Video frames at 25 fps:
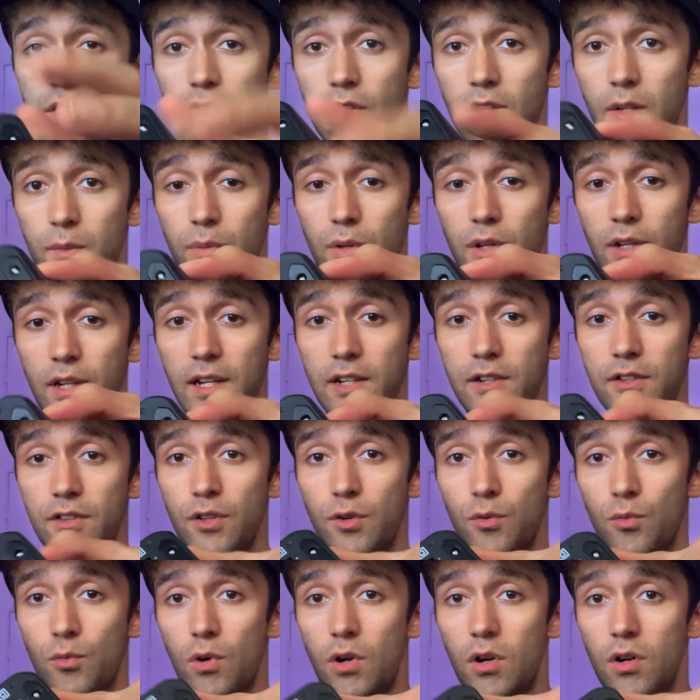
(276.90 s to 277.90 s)
you can plug into
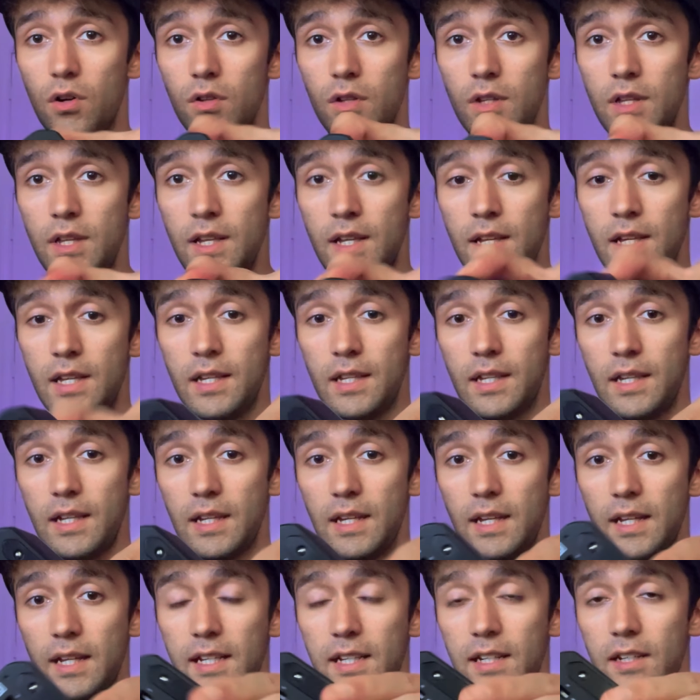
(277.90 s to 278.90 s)
the wall
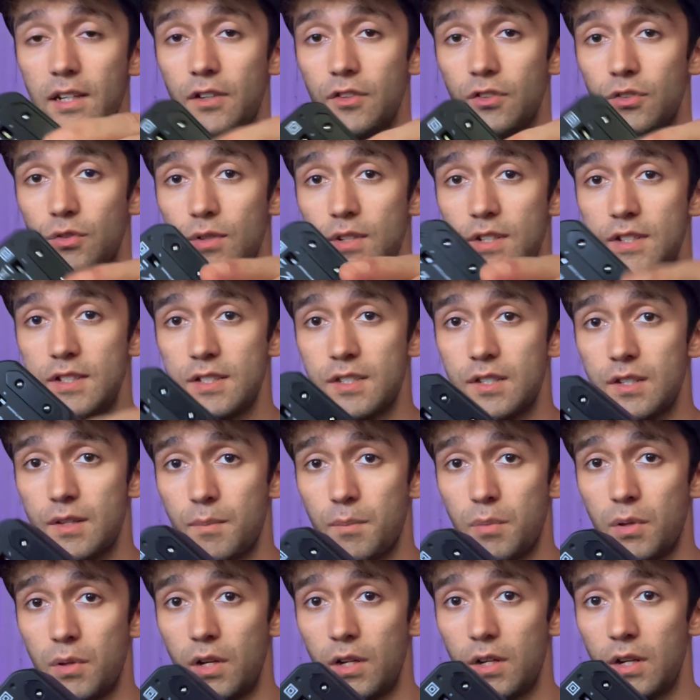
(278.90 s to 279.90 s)
any country's
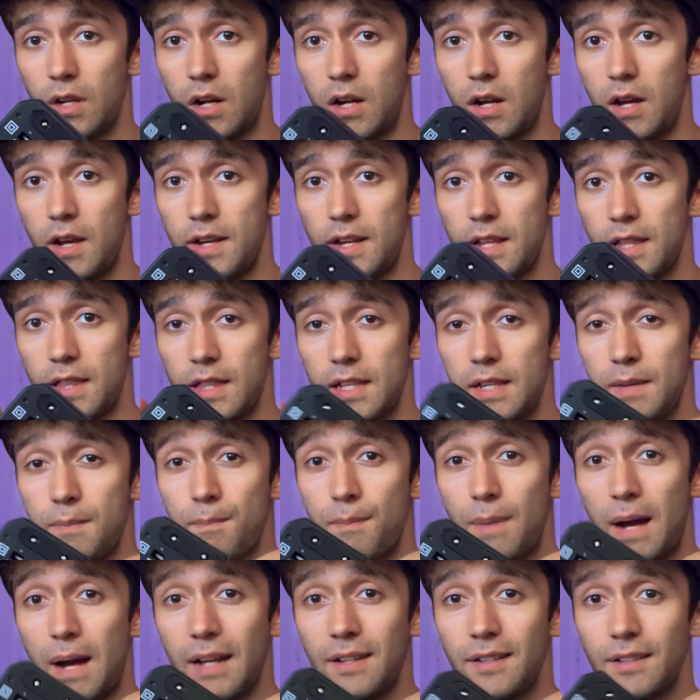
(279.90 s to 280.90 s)
plug on the
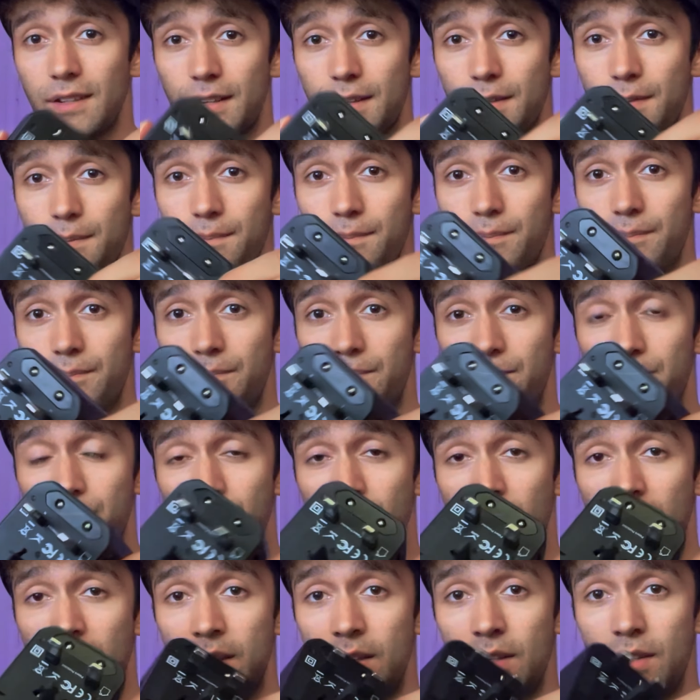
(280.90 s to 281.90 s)
bottom.
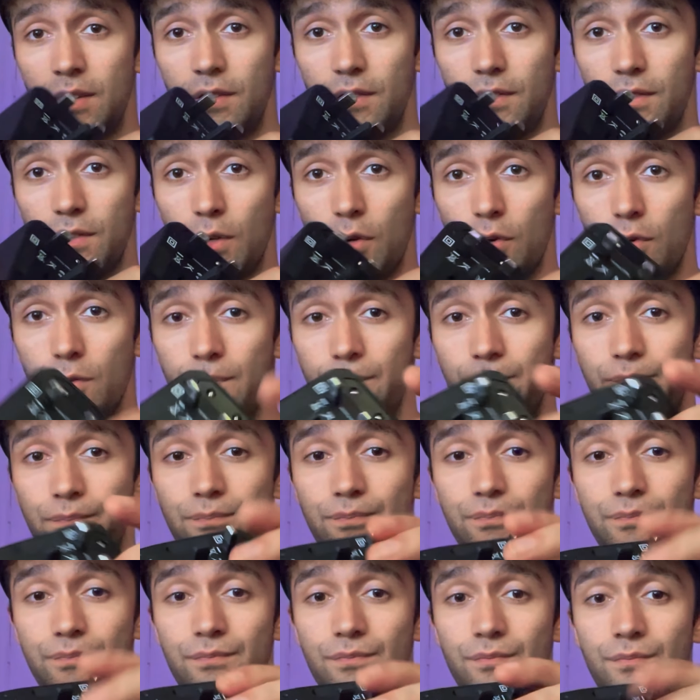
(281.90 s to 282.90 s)
So
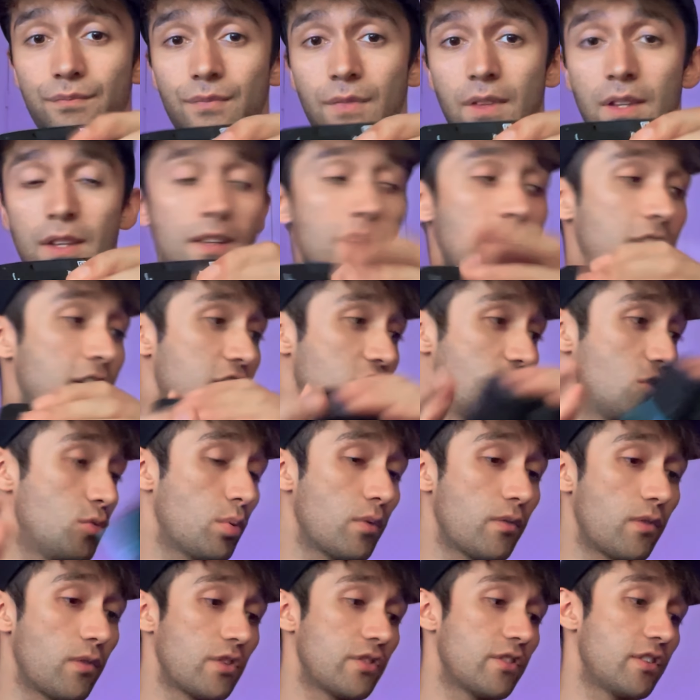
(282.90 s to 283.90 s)

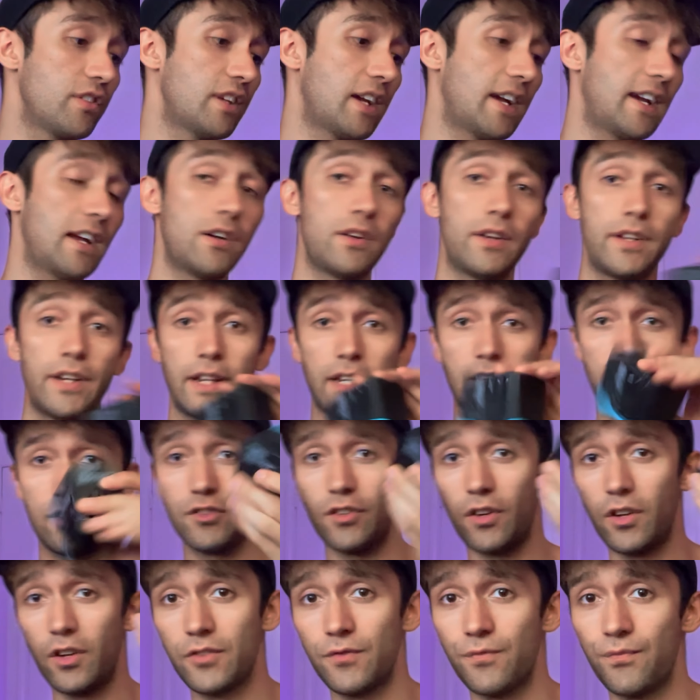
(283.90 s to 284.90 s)
super versatile, and I can
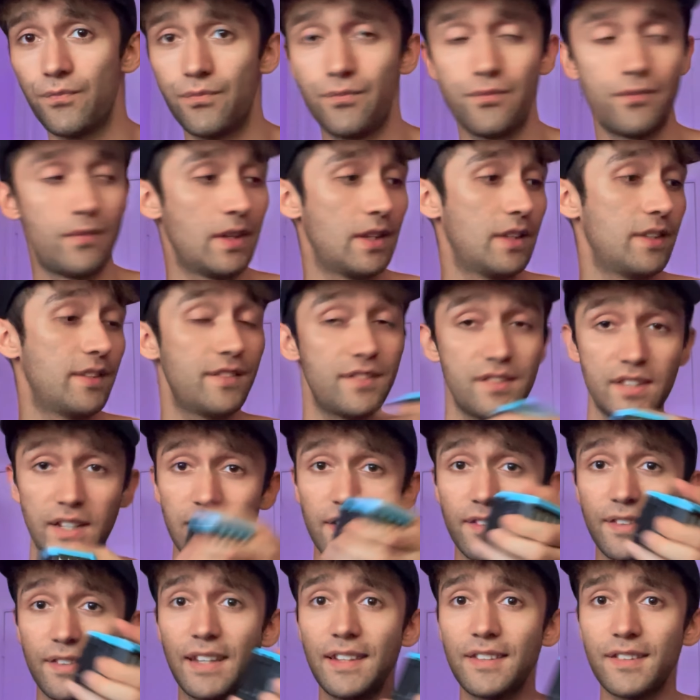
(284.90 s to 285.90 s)
charge
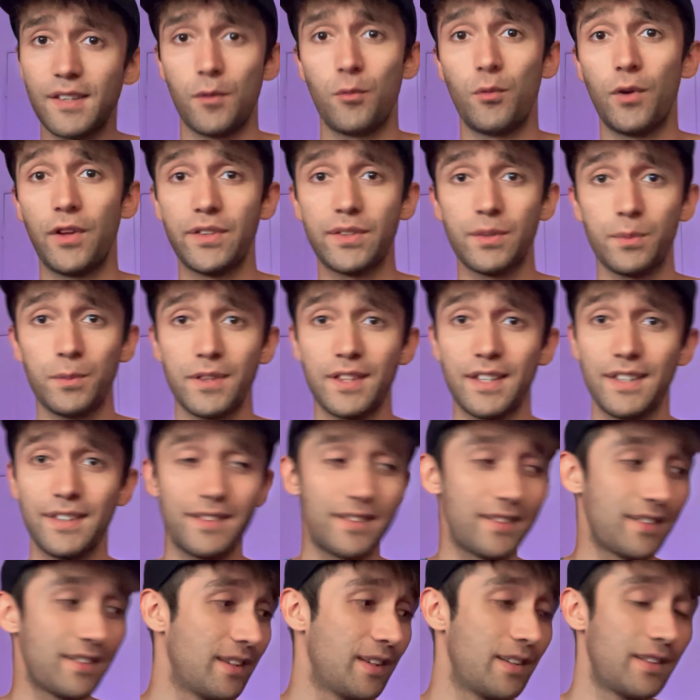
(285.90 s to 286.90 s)
6 things at once with
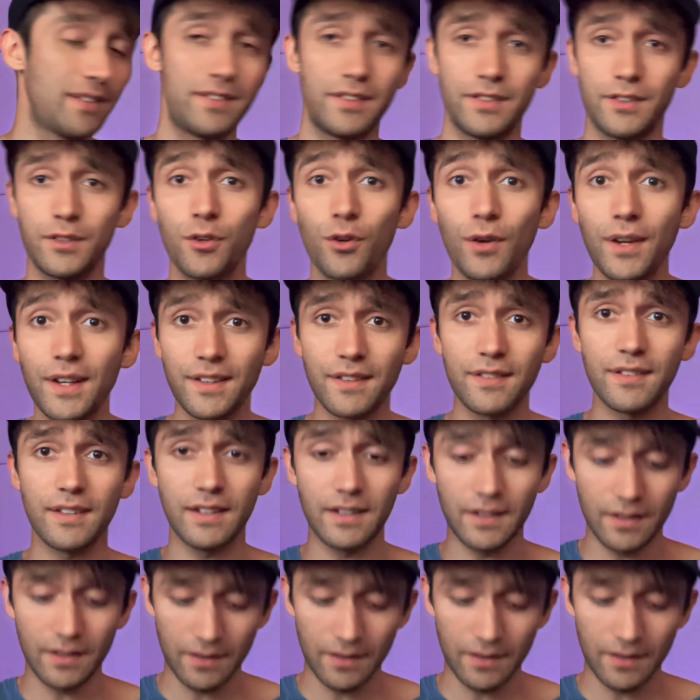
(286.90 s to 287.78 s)
this, which is crazy.